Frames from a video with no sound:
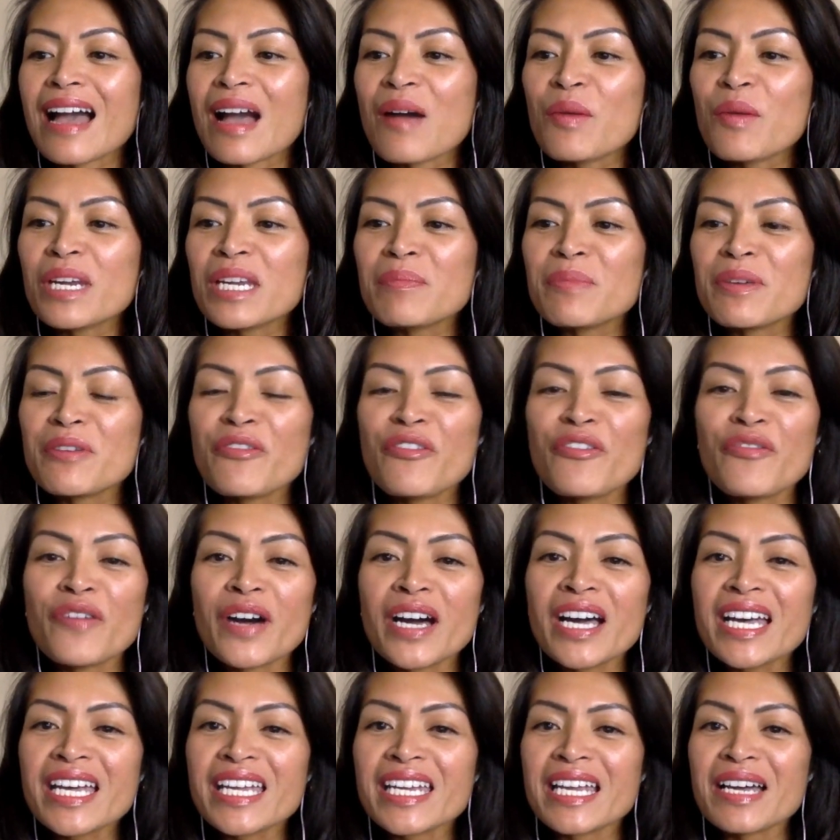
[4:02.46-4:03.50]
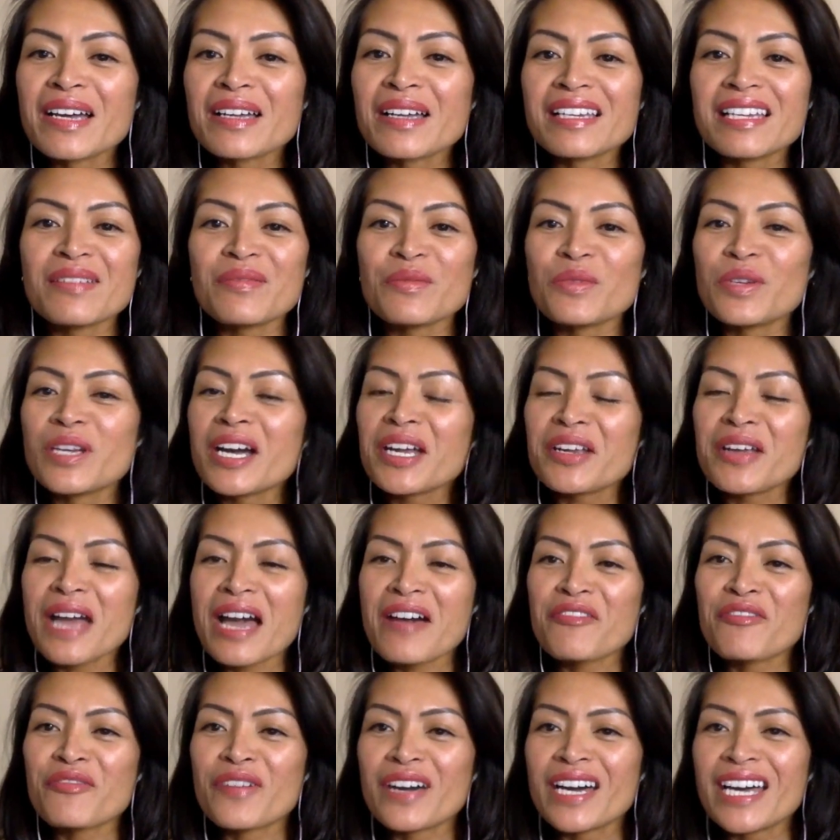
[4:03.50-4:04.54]
I want to be fun. We got to
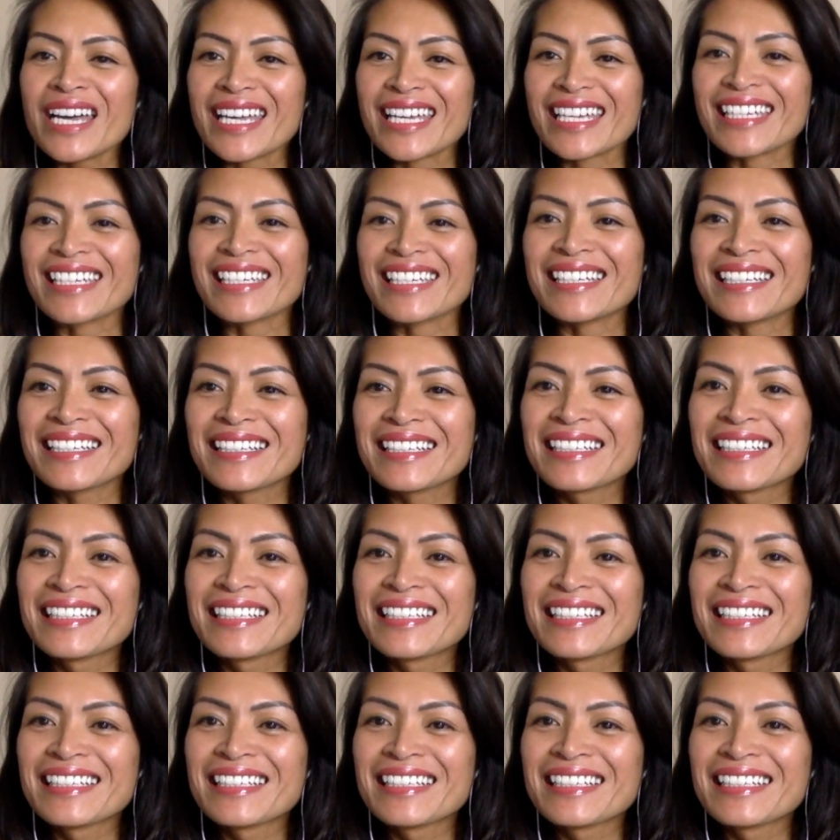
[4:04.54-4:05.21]
have fun.